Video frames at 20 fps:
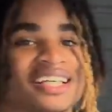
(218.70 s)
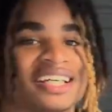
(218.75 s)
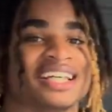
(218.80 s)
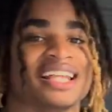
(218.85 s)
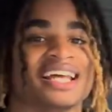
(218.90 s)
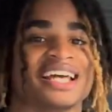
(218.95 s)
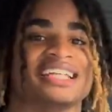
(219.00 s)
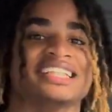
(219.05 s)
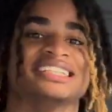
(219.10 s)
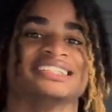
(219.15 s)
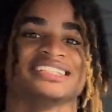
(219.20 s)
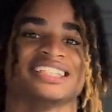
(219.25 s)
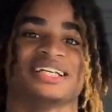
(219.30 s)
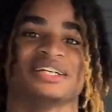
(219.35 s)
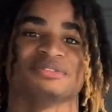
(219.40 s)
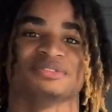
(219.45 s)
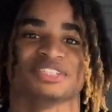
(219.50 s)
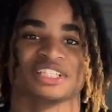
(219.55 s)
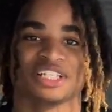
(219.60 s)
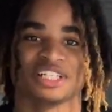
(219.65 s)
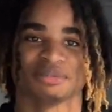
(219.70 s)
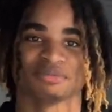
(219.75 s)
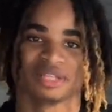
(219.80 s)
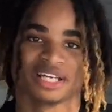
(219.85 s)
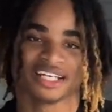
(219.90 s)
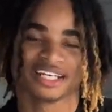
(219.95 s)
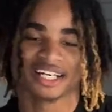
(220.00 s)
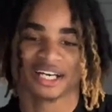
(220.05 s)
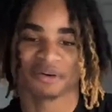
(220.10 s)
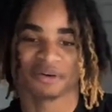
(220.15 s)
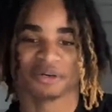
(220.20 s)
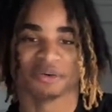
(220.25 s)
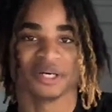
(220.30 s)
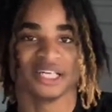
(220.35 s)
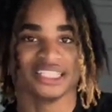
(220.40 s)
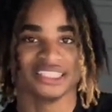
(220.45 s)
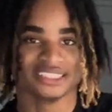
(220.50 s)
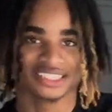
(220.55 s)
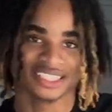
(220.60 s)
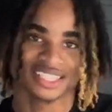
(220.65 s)
like at the same time. Like I would
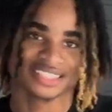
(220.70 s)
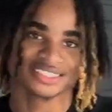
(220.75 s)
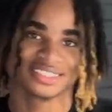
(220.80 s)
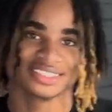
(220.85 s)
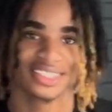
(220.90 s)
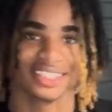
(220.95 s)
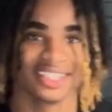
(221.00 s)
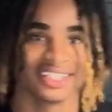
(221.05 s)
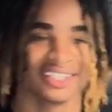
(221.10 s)
wait until I sell